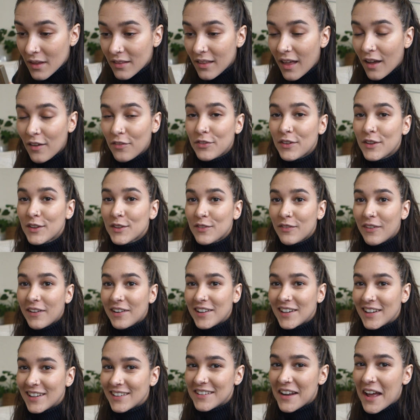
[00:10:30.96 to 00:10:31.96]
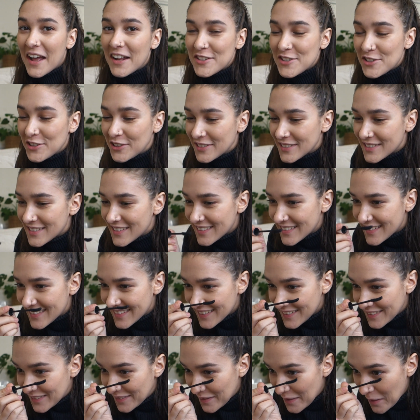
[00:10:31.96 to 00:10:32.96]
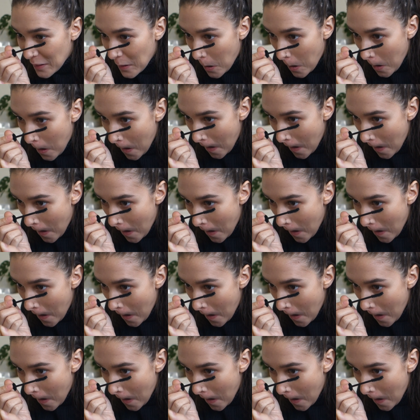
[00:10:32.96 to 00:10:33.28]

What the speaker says: That feels very unnatural to do.